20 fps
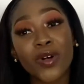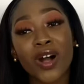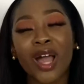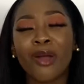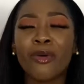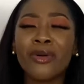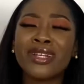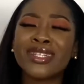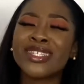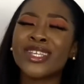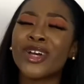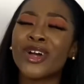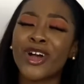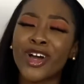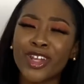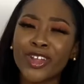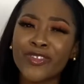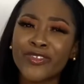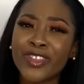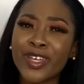I won't insert
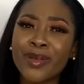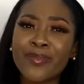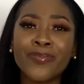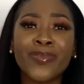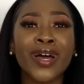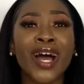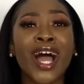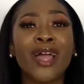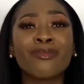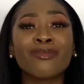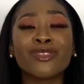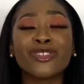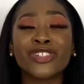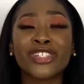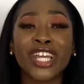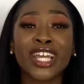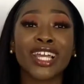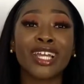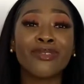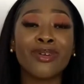all of them, but I will
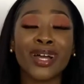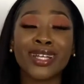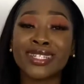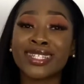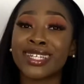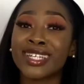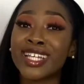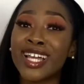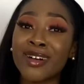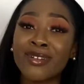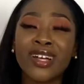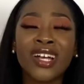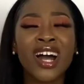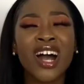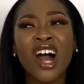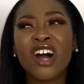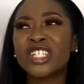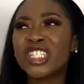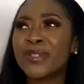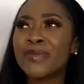share quite a couple.
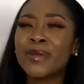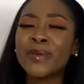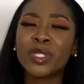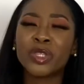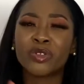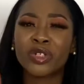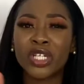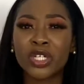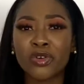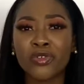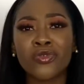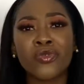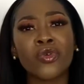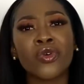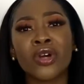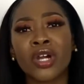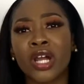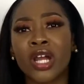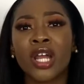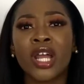I'll share maybe 3 or
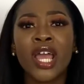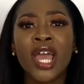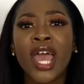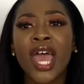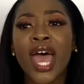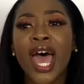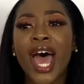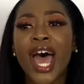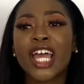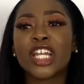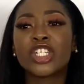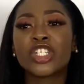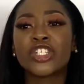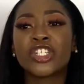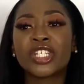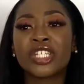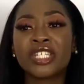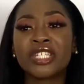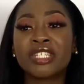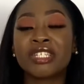4 and
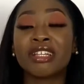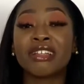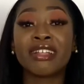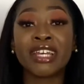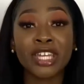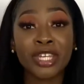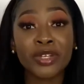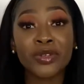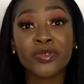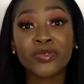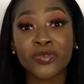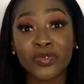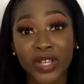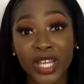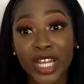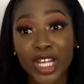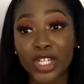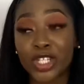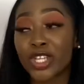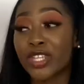just let you
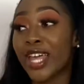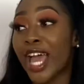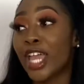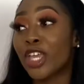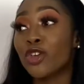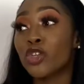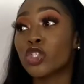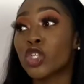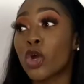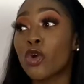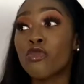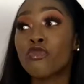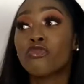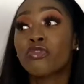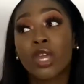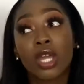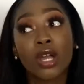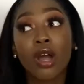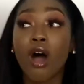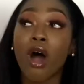read so that you don't
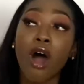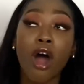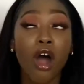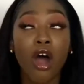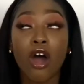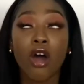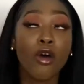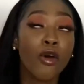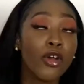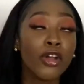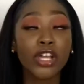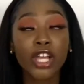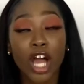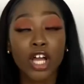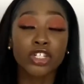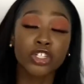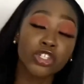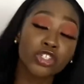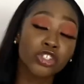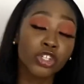think, oh, I
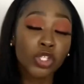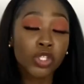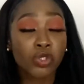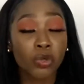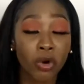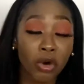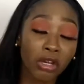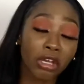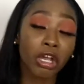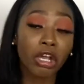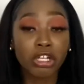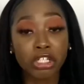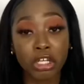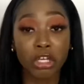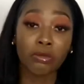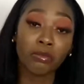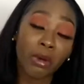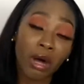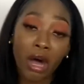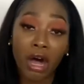was just talking
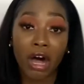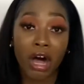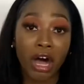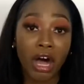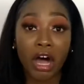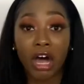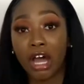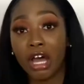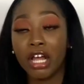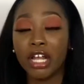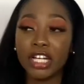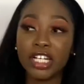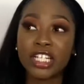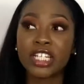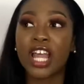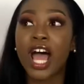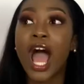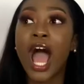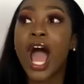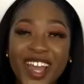too much.